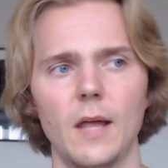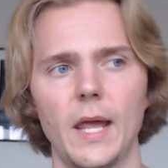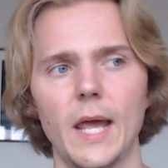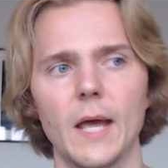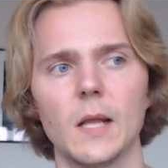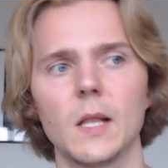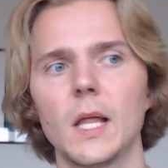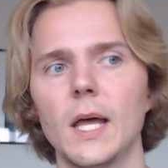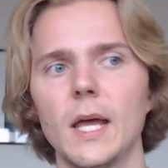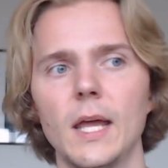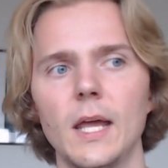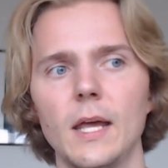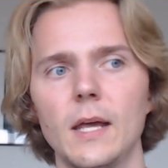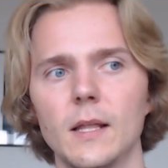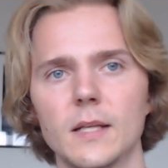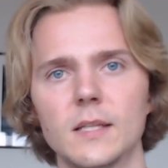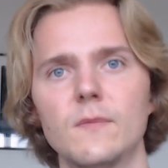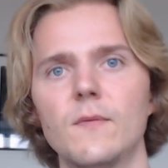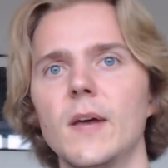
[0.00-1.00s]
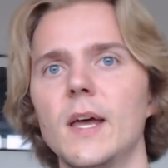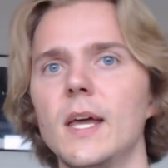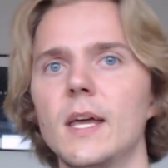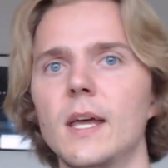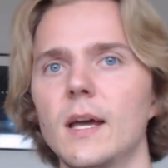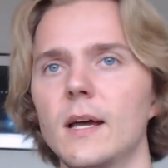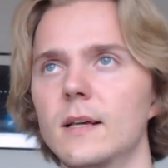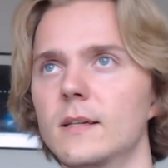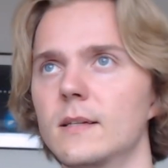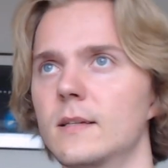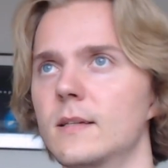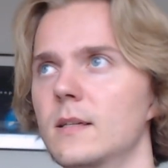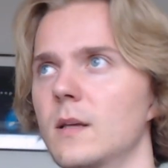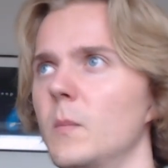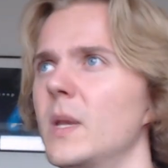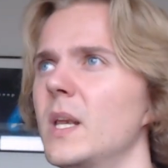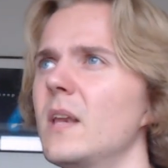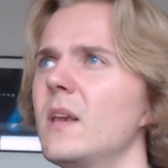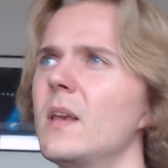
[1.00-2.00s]
LA, Las Vegas, I
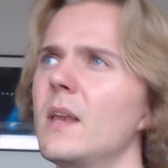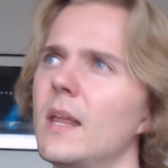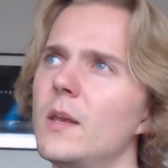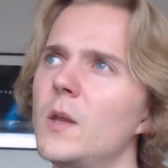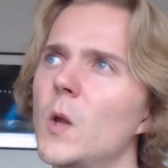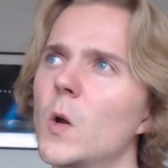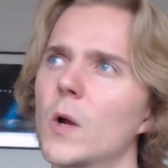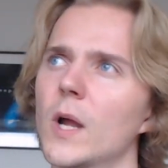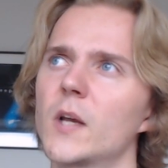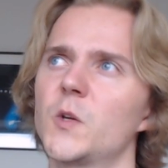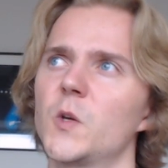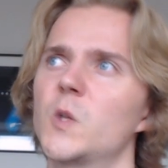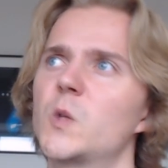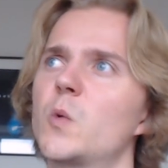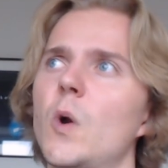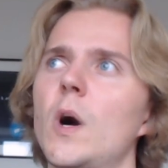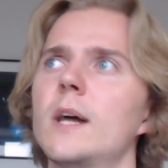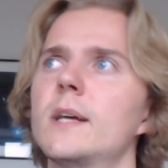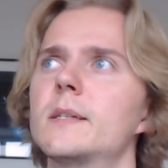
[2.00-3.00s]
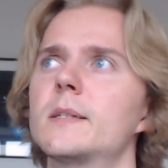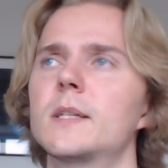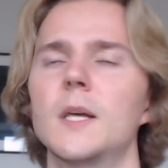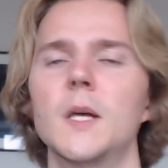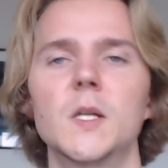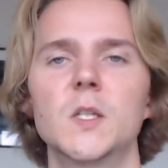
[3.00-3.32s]
mean, New York actually twice.